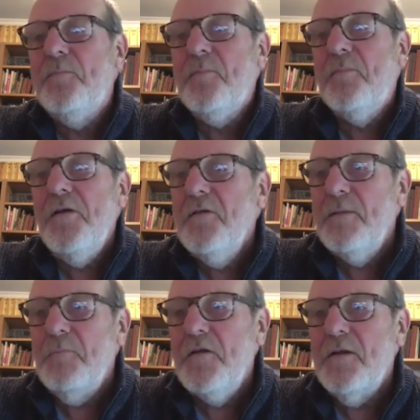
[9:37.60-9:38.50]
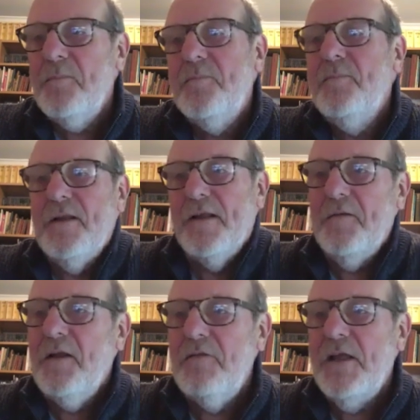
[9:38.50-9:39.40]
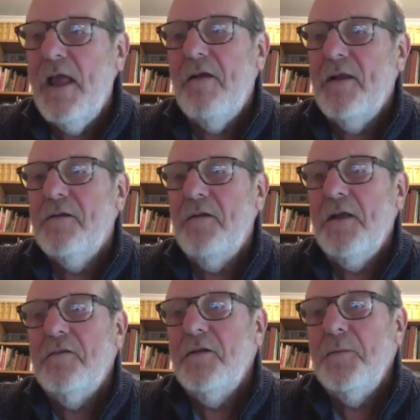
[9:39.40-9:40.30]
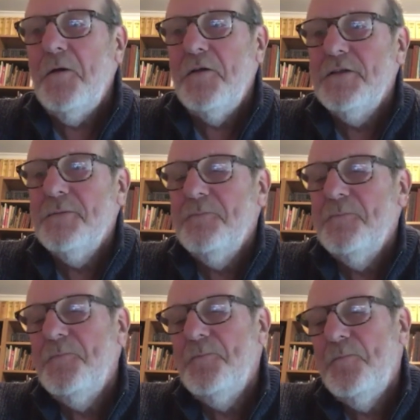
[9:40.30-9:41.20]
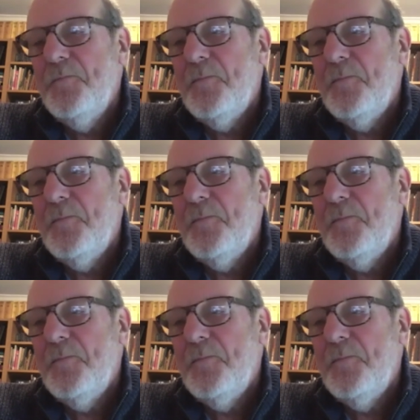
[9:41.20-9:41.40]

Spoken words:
proving what a lovely character actor he was. Mm.